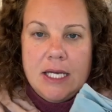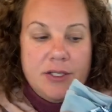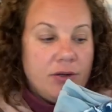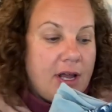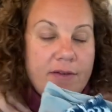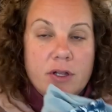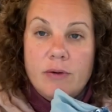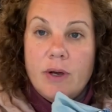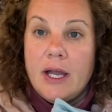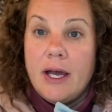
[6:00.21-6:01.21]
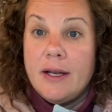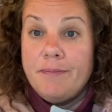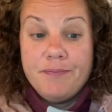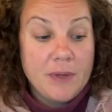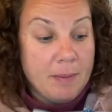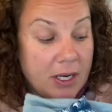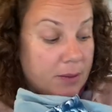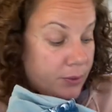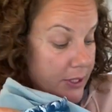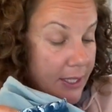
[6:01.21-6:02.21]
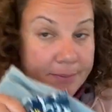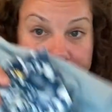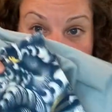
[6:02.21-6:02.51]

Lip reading: Don't have a clue where I got it. I'm not going to pretend.